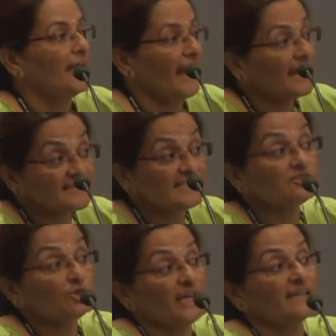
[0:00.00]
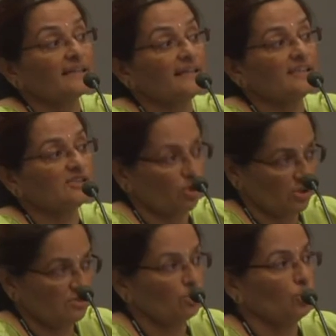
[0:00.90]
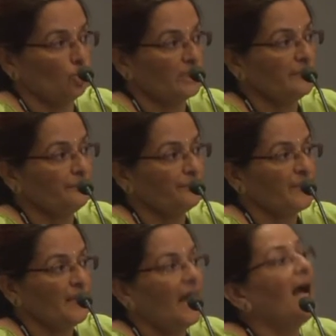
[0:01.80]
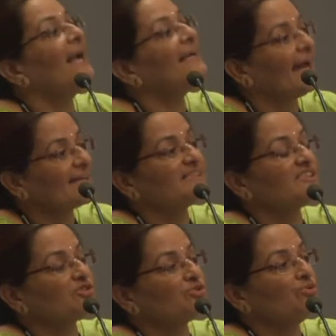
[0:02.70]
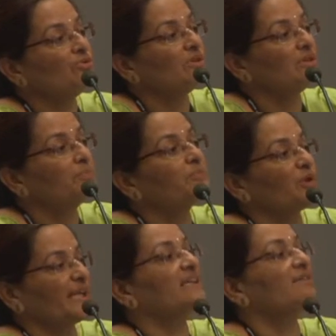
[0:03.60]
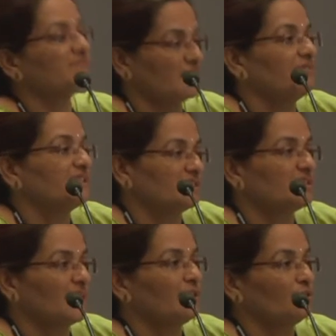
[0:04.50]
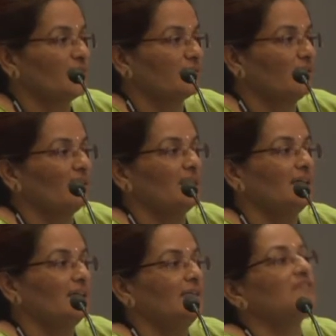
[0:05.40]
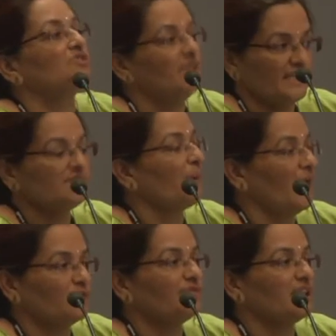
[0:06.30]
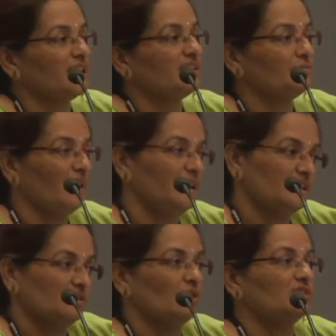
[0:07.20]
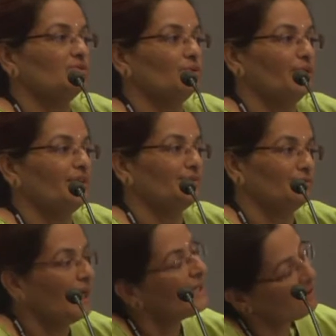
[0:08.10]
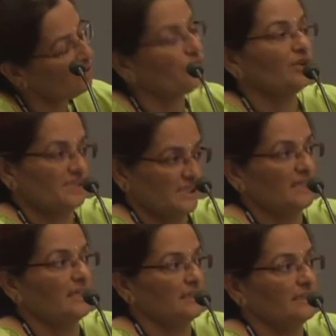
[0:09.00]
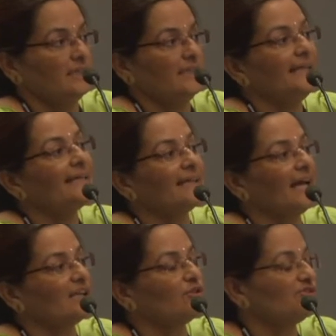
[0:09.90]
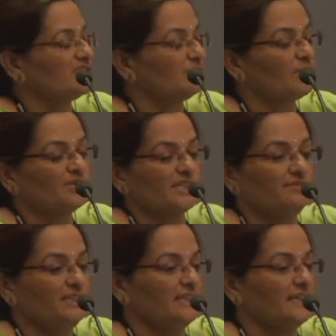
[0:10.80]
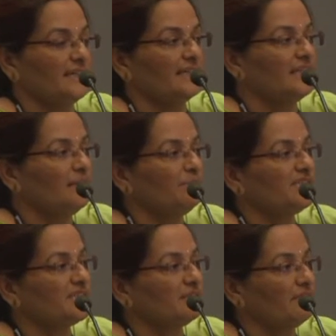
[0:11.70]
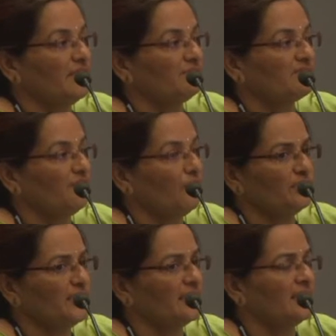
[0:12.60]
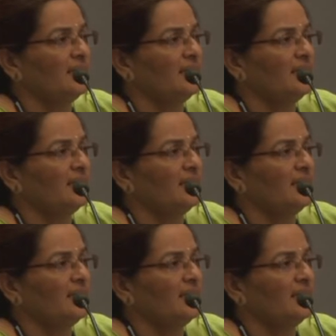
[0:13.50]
access to healthcare is also lower, and access to the protective services like you can call. So that is part of the reason why it is also going to, and of course the late diagnosis, because even in that NNMP survey it was found that